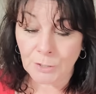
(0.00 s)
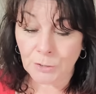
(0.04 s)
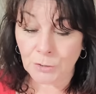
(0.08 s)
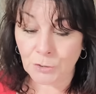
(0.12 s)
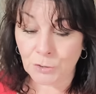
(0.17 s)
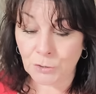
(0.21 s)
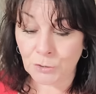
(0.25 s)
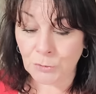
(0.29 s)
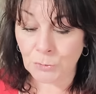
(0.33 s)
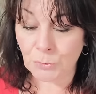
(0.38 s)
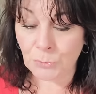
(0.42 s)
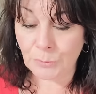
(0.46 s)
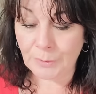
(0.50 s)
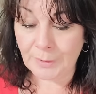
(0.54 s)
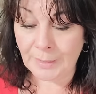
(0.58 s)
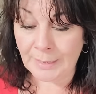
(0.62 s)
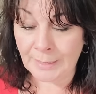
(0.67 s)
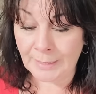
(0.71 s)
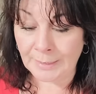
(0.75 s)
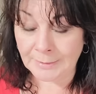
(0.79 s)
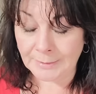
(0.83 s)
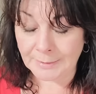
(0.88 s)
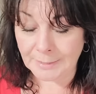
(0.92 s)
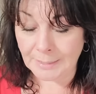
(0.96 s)
to
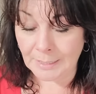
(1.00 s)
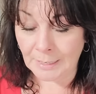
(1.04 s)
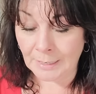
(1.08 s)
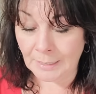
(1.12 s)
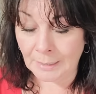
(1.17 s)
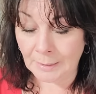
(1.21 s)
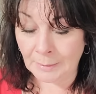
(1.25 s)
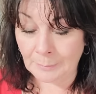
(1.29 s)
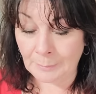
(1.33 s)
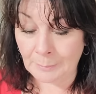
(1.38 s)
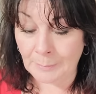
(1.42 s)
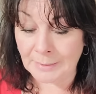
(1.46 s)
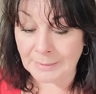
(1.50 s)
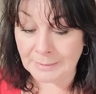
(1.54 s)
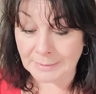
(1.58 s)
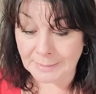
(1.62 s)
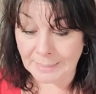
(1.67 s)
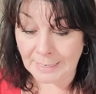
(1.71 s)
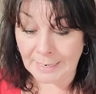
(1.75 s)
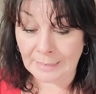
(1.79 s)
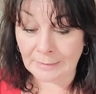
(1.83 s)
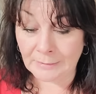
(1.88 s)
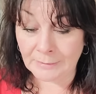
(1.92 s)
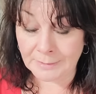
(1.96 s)
that uh,
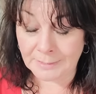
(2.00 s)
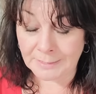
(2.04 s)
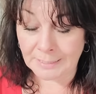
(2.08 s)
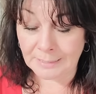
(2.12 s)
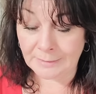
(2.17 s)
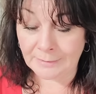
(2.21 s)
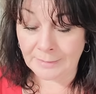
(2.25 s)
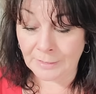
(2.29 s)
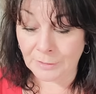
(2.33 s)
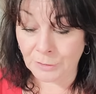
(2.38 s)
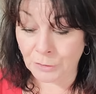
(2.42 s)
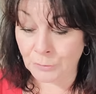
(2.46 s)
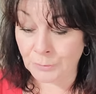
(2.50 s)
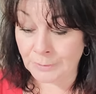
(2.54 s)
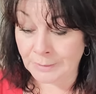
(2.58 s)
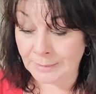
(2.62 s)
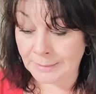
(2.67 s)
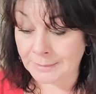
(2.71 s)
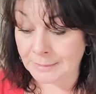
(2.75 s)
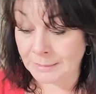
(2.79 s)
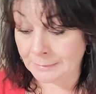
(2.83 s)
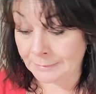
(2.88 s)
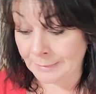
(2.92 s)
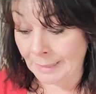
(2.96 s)
mentality that you
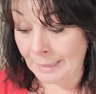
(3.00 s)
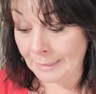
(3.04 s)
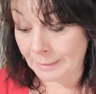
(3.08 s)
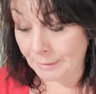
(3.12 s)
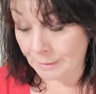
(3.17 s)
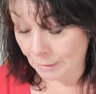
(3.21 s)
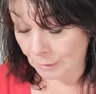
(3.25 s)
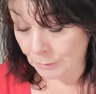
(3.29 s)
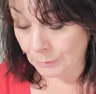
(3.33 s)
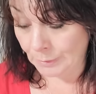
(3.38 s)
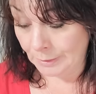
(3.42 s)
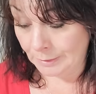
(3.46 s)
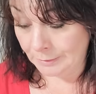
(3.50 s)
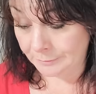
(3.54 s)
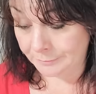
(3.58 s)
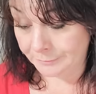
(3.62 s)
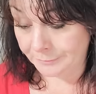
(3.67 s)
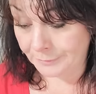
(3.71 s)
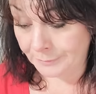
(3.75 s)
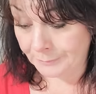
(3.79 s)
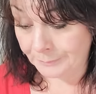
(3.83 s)
need to let go of.